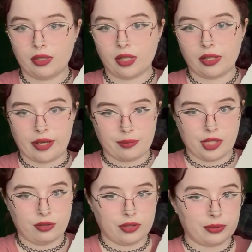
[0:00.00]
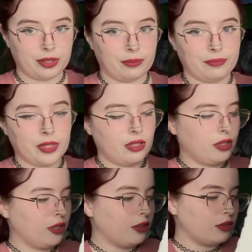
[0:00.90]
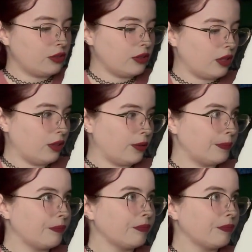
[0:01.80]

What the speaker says: Allow me to explain. So,